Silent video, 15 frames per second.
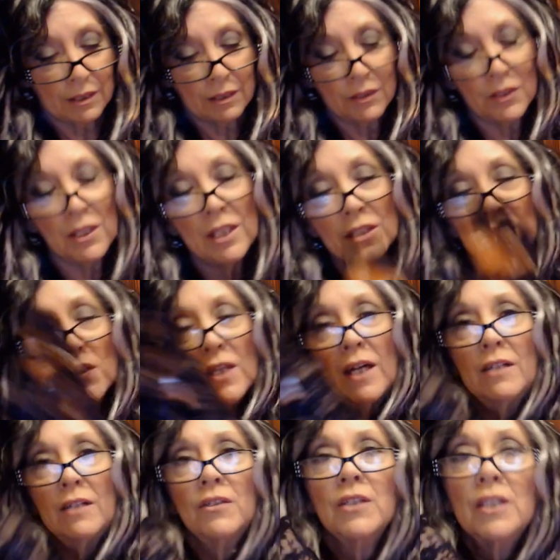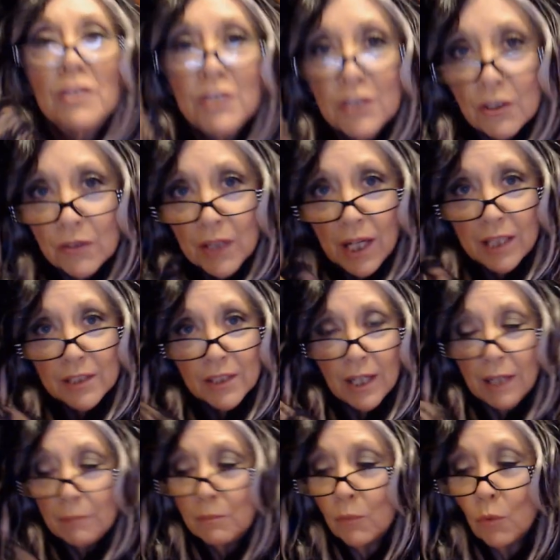this scent is so nice. I
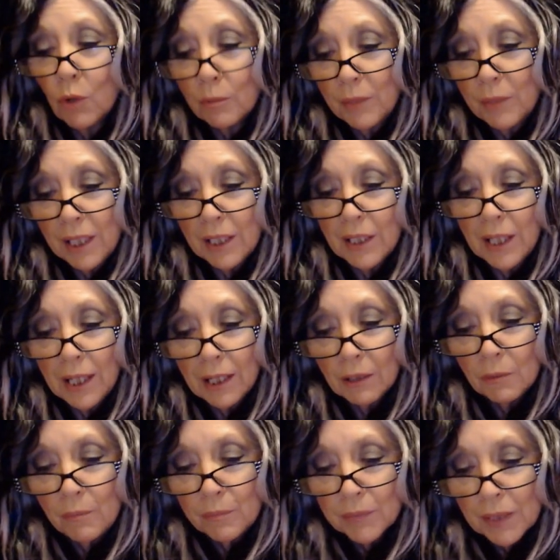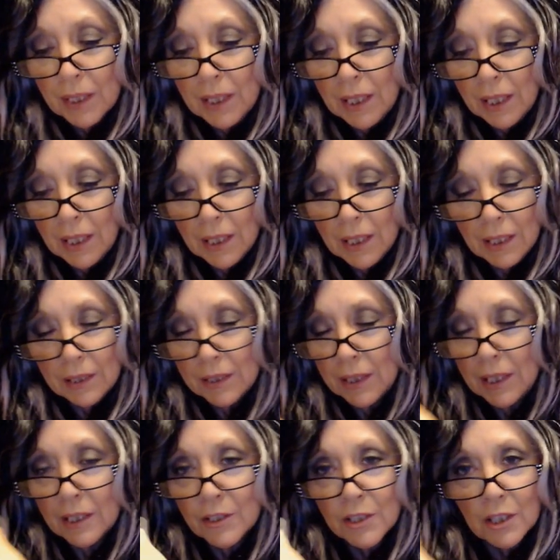am warming it now, and
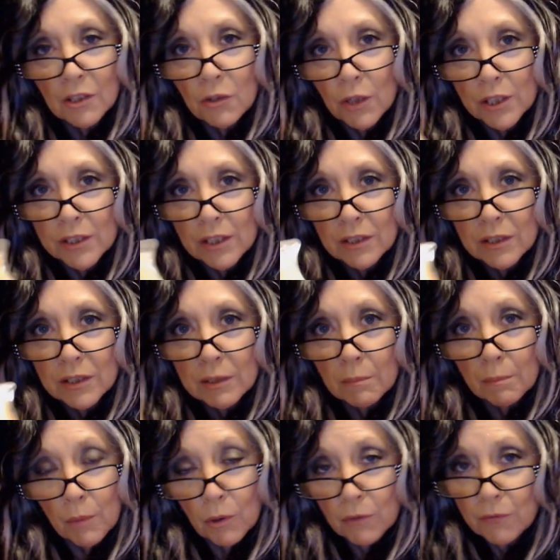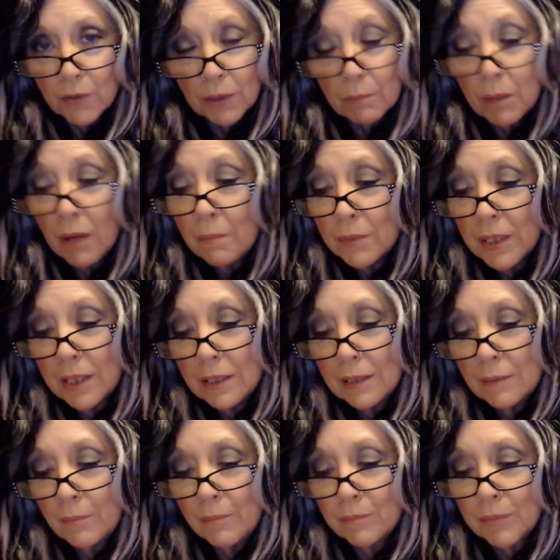it's, of course, it's Perfect
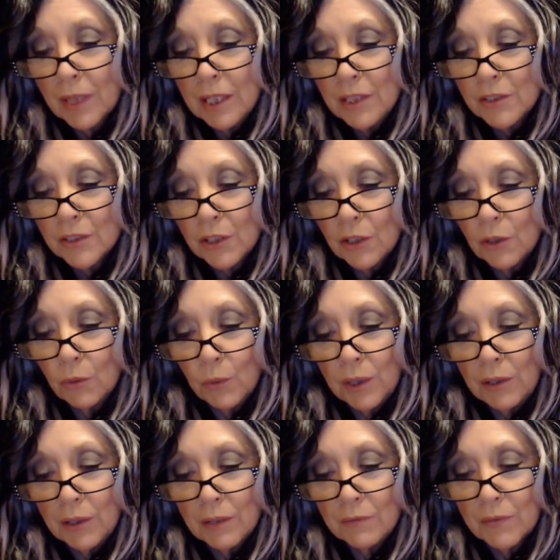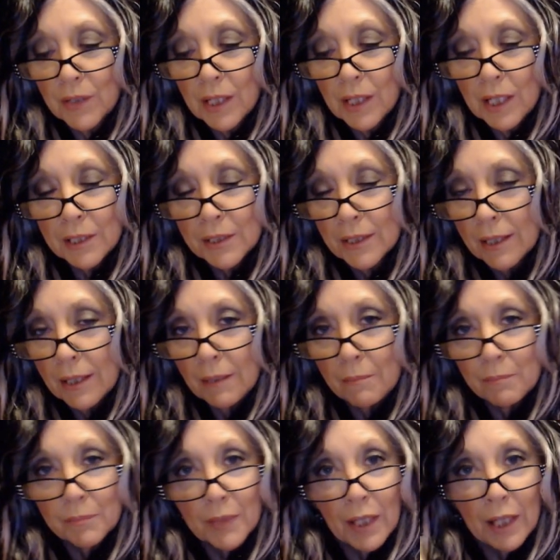Pumpkin. So we have got
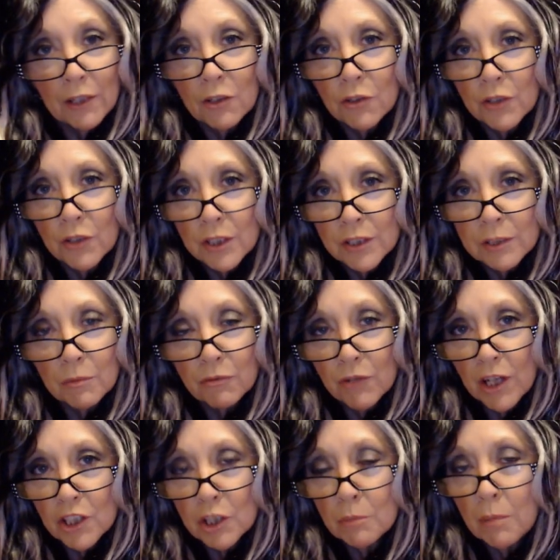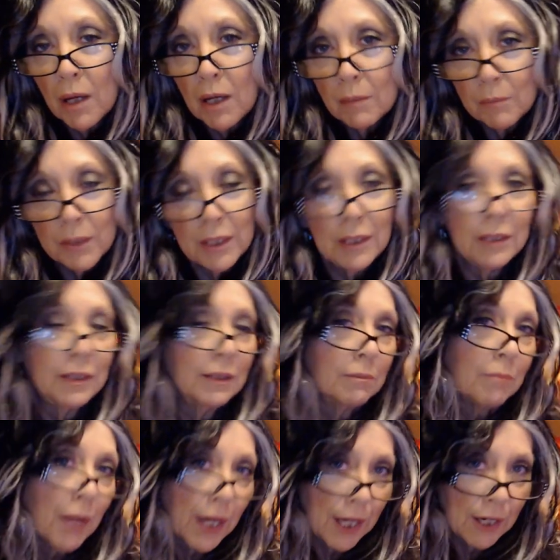like crisp, fresh pumpkin and
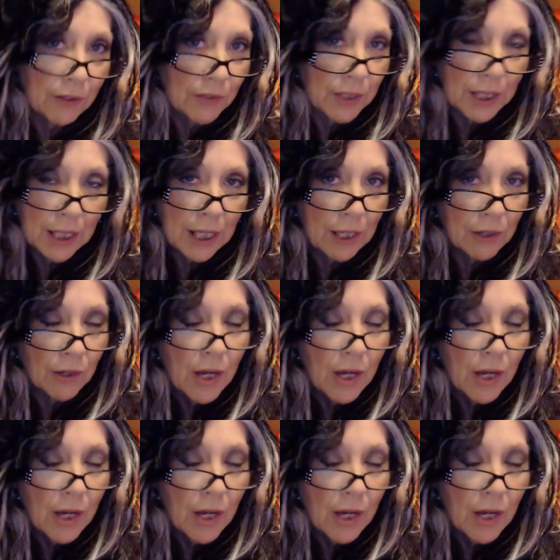pear in here,